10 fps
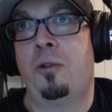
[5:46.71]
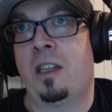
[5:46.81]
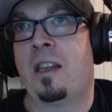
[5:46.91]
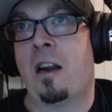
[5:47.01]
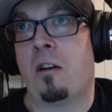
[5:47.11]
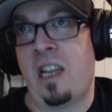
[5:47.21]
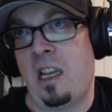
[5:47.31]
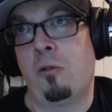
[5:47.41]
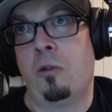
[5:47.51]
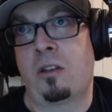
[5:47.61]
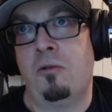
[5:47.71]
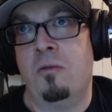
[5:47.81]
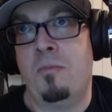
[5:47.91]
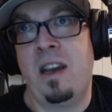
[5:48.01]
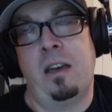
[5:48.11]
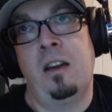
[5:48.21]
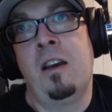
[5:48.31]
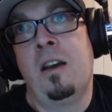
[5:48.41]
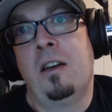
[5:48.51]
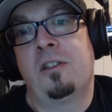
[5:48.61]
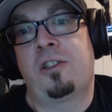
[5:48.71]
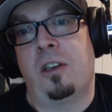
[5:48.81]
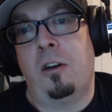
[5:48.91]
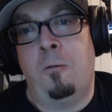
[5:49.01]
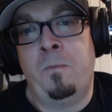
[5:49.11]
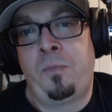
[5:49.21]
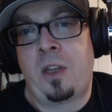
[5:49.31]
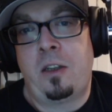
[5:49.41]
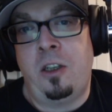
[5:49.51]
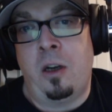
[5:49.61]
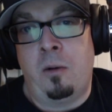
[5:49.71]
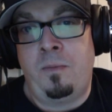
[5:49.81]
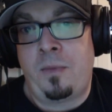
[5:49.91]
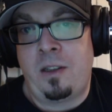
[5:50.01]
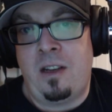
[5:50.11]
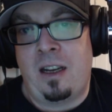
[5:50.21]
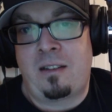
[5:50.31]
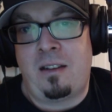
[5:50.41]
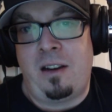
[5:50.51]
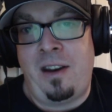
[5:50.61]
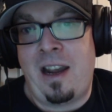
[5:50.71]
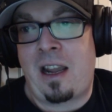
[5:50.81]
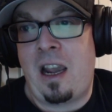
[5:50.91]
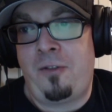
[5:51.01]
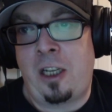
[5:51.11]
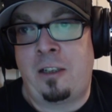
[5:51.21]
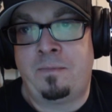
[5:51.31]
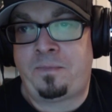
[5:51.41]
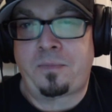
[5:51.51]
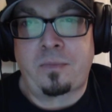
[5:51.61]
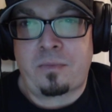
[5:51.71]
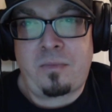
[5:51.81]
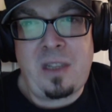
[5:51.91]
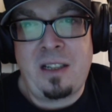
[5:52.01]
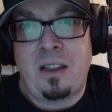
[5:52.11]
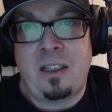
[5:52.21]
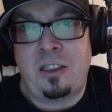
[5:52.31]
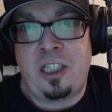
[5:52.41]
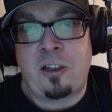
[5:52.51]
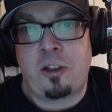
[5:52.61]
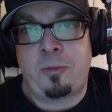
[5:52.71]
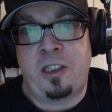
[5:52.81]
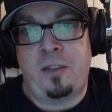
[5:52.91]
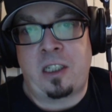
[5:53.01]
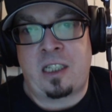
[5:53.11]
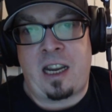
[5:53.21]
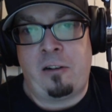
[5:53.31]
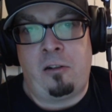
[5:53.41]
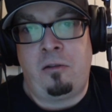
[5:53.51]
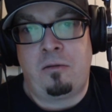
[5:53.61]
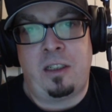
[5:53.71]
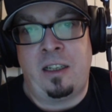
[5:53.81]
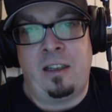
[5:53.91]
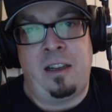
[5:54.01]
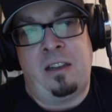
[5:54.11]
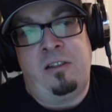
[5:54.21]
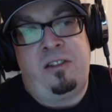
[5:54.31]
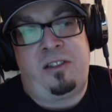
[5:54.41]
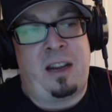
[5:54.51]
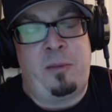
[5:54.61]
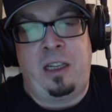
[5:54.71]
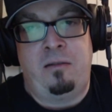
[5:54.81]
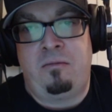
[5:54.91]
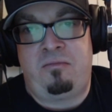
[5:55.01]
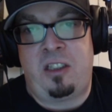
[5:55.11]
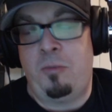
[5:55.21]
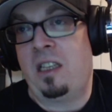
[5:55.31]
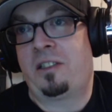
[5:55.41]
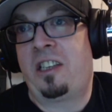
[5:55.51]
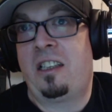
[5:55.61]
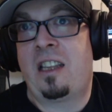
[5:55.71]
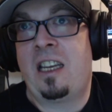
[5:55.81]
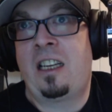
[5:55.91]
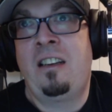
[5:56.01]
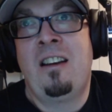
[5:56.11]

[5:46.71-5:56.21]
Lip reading: they are equal to the men. So, not having the gender-specific title is, I mean, to me, it's a good thing.